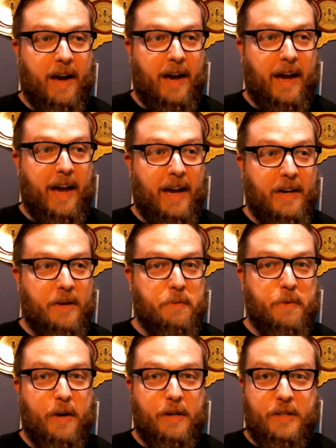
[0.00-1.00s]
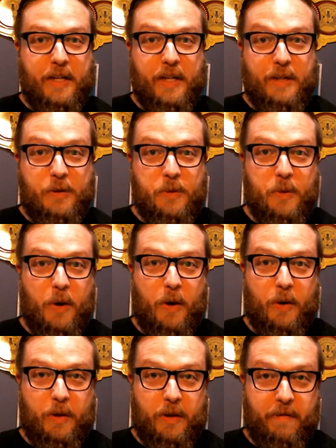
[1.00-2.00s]
I had to rush into
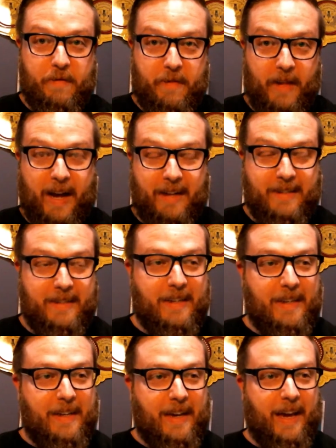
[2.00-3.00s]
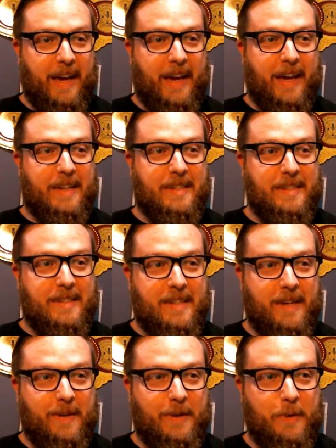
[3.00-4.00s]
all of that and
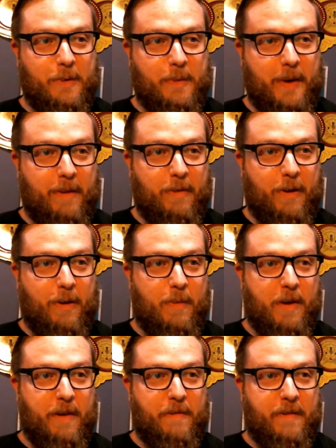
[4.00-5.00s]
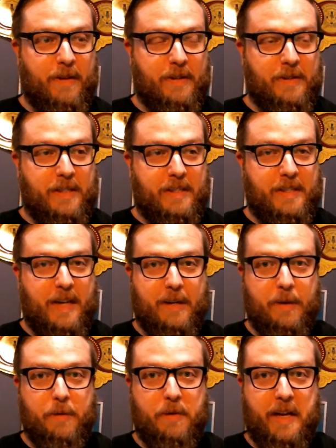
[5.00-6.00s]
tell you about all my funs in
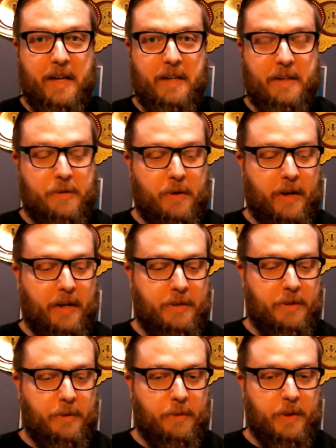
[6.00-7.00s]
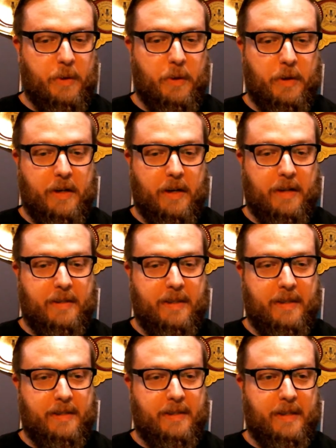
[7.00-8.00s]
Technoland and trying to record
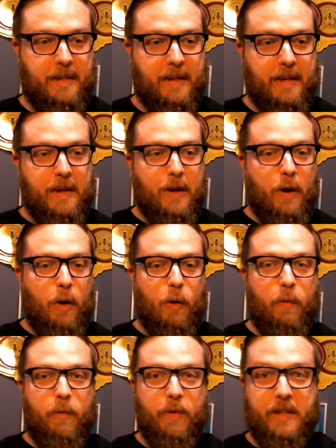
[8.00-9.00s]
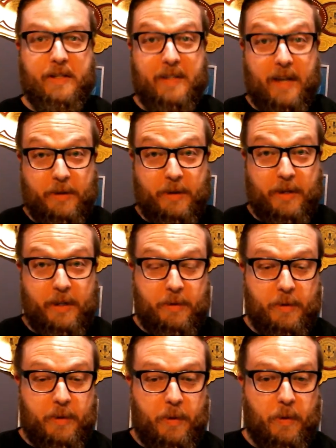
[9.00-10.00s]
content. And hopefully this actually
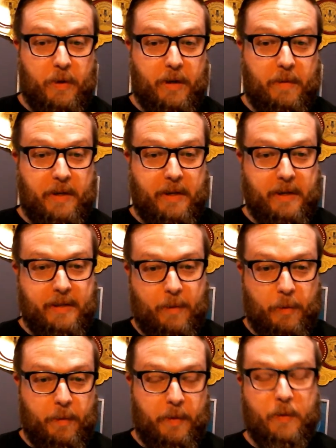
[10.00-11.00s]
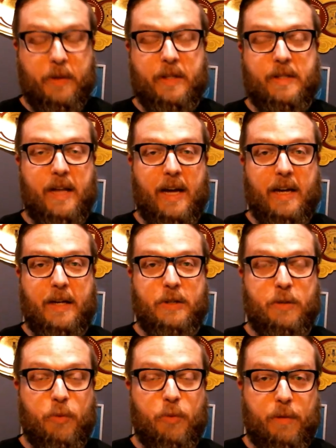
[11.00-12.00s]
gets recorded, because I will be really sad and
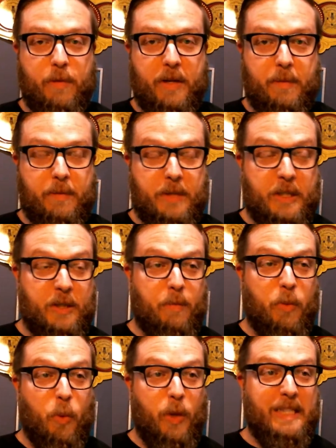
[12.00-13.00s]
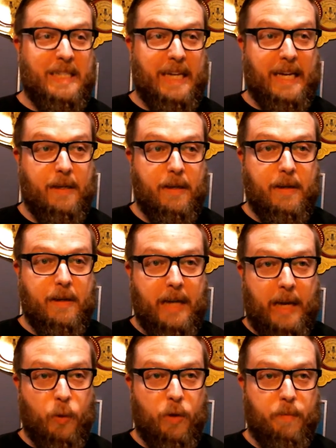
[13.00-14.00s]
disappointment disappointed.
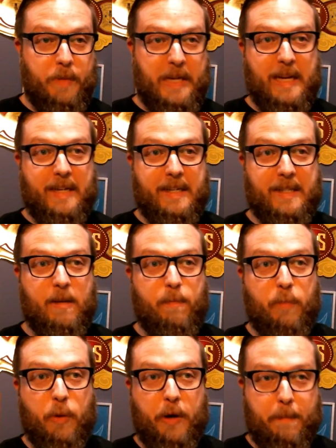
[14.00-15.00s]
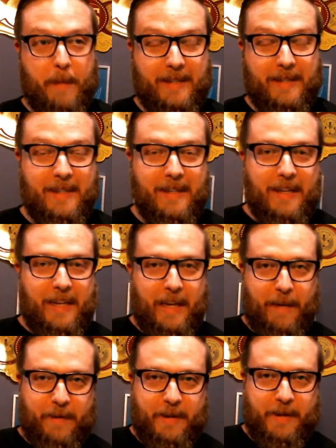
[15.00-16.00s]
It will be a disappointment
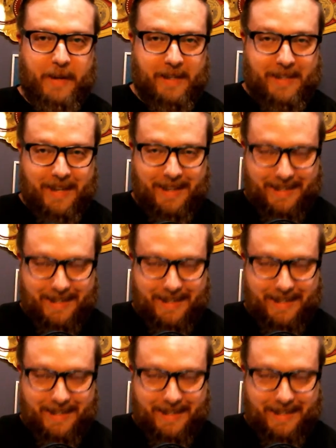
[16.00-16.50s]
if it doesn't.